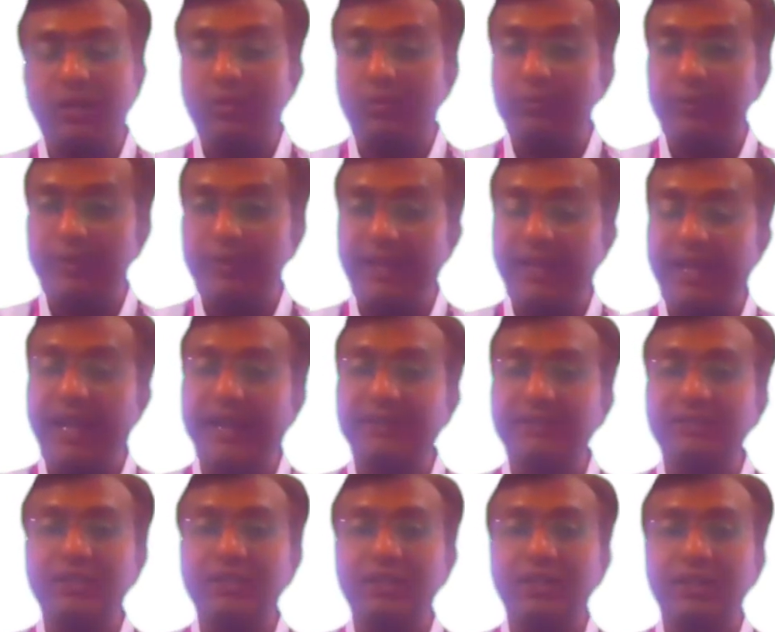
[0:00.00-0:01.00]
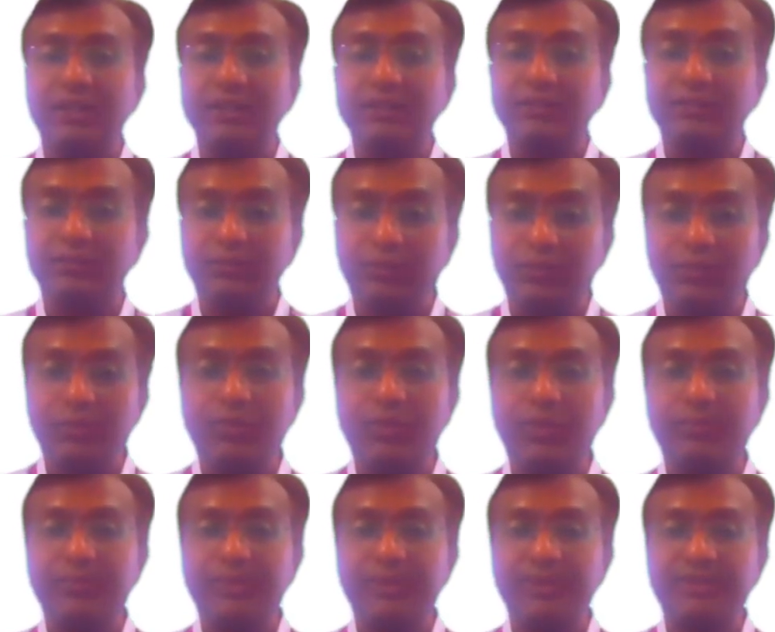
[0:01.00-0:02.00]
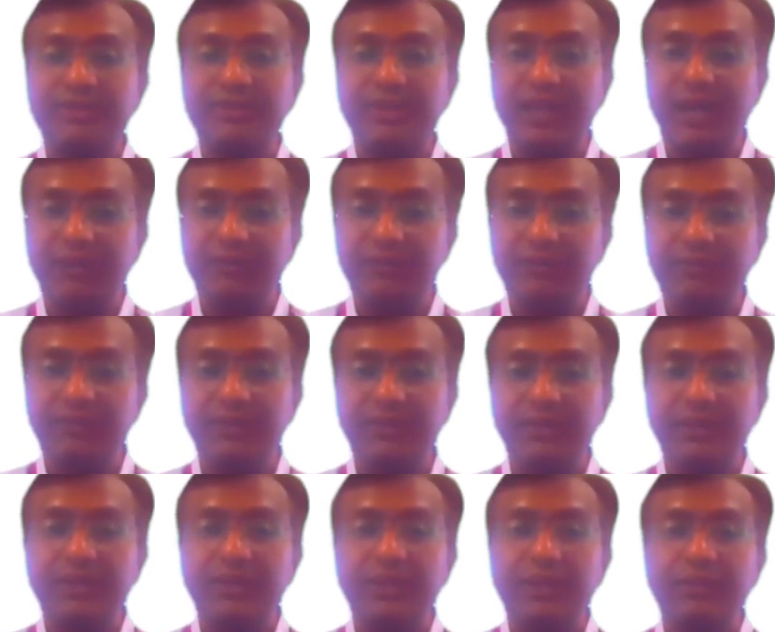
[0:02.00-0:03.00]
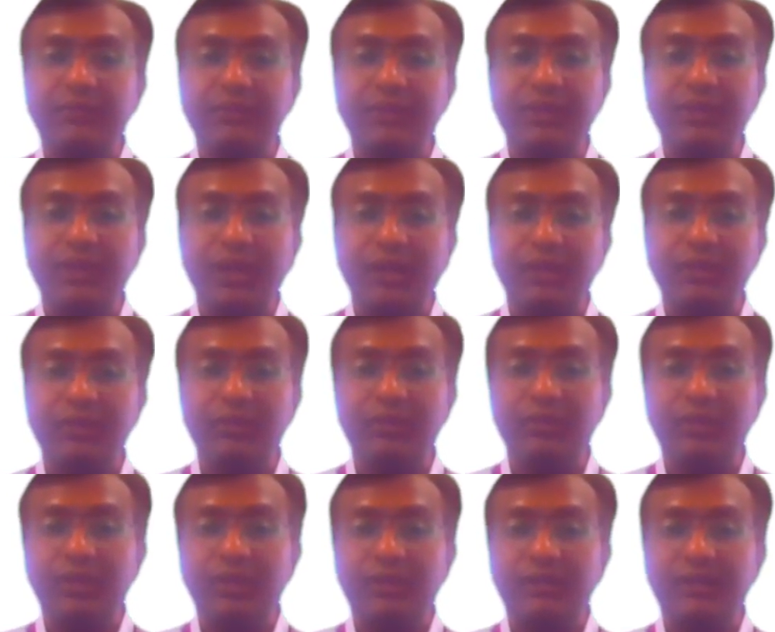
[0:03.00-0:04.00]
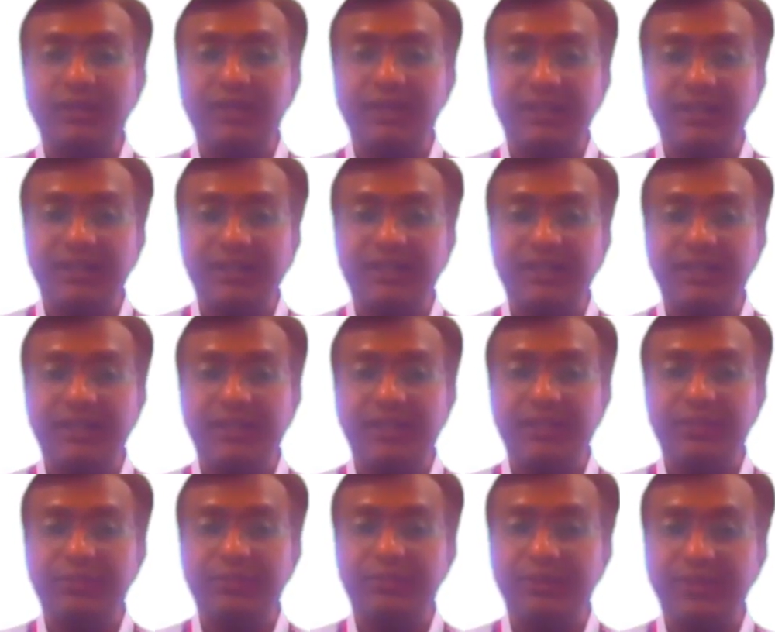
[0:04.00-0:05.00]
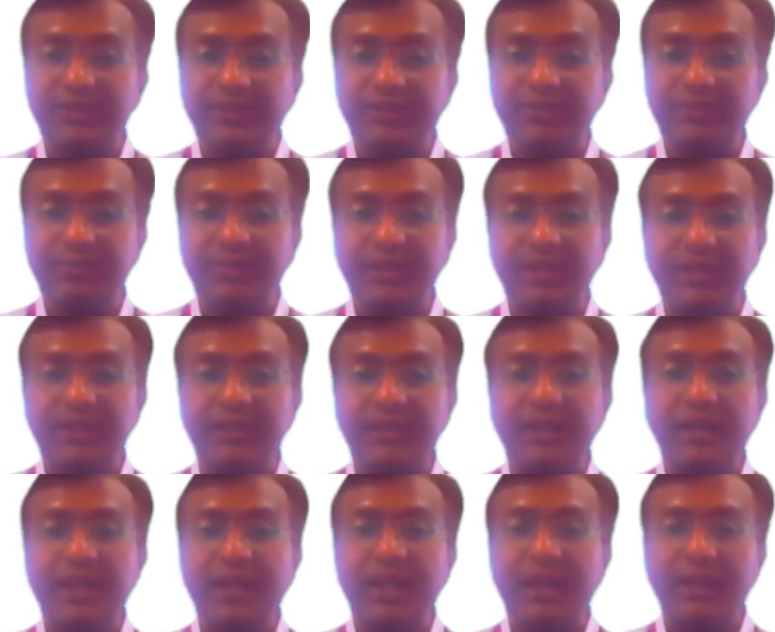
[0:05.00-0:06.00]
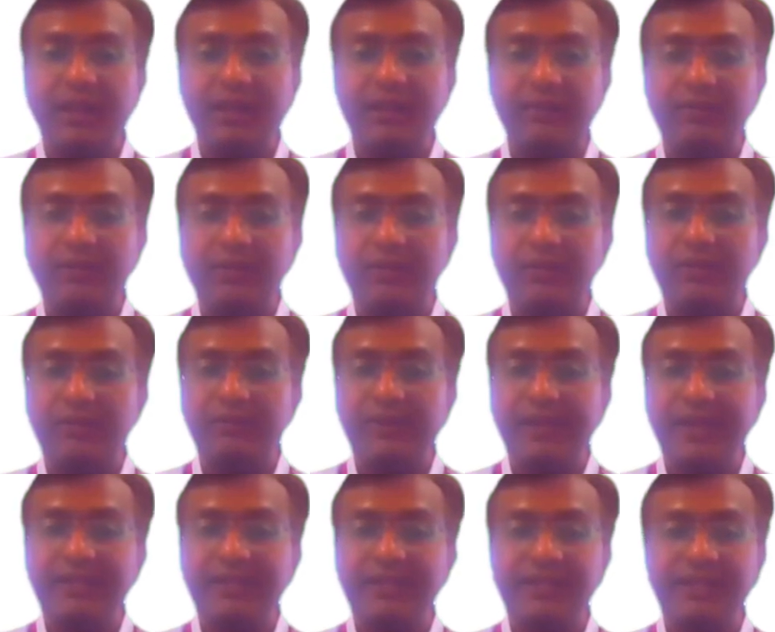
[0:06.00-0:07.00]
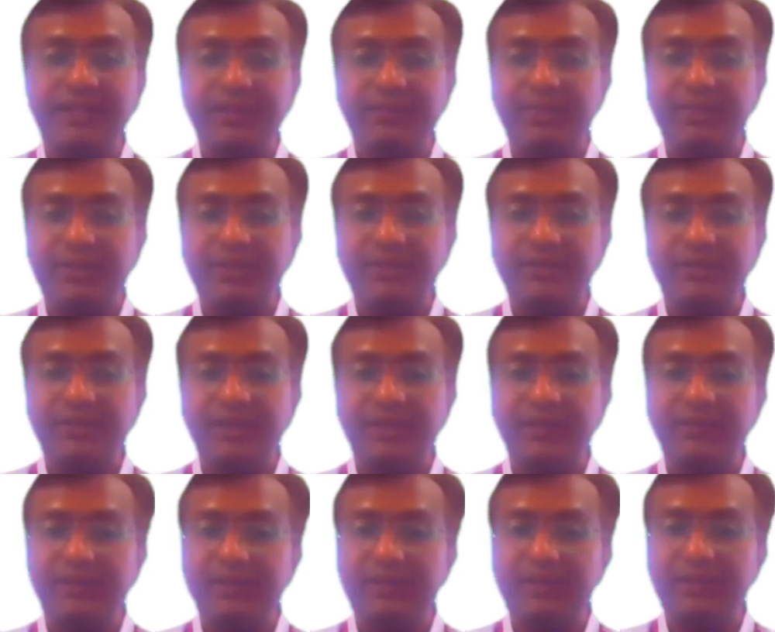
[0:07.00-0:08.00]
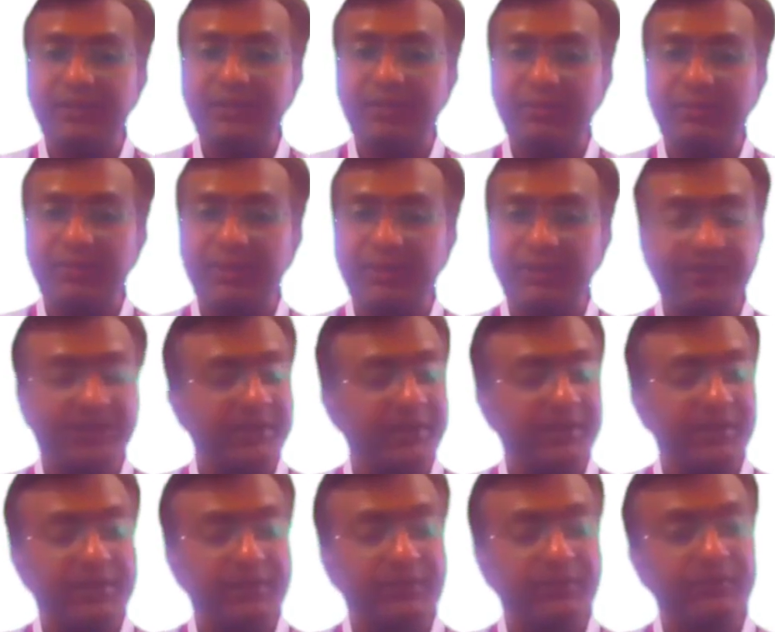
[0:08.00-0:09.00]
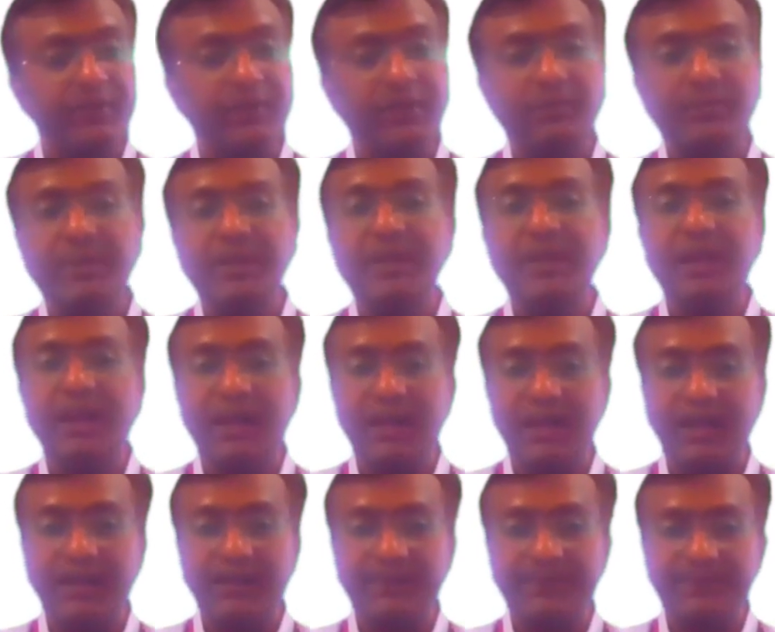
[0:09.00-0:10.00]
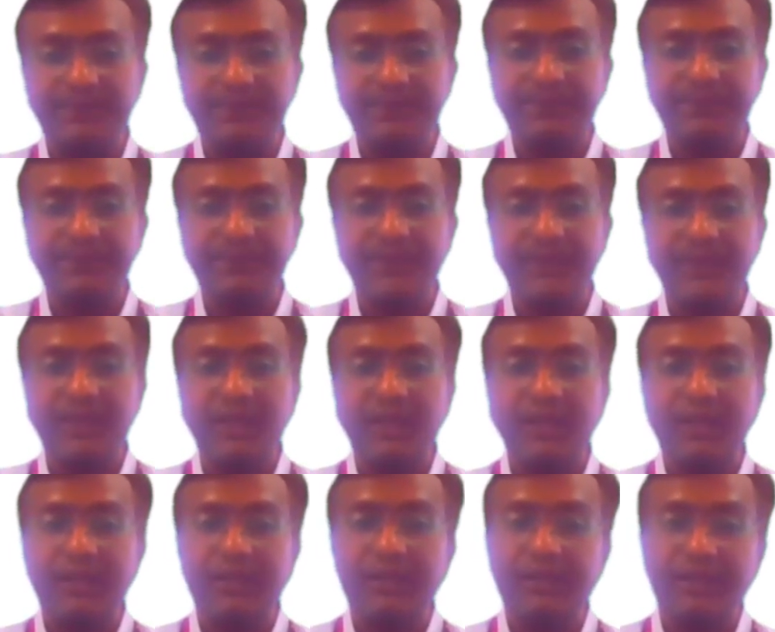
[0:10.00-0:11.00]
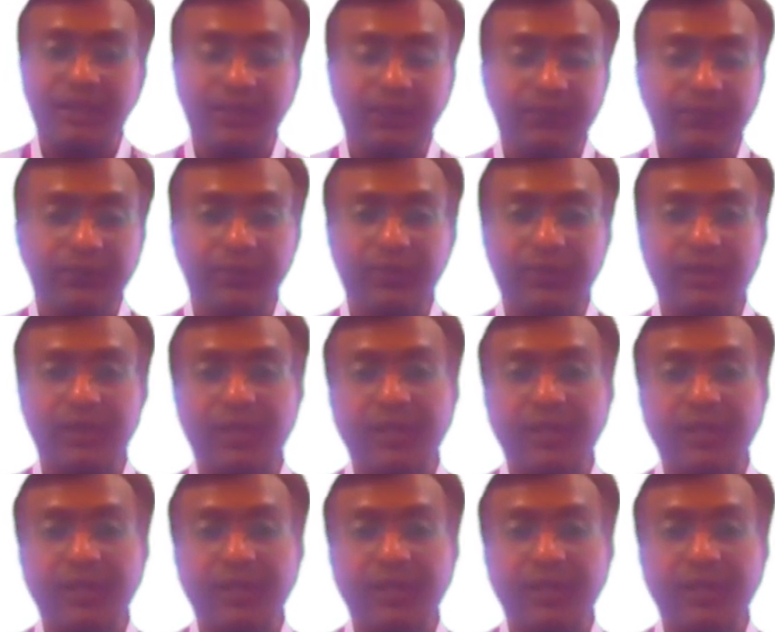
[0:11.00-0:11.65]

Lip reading: whereas a slow compression, however, will allow the heat to dissipate and the final temperature after the compression will be high. Therefore,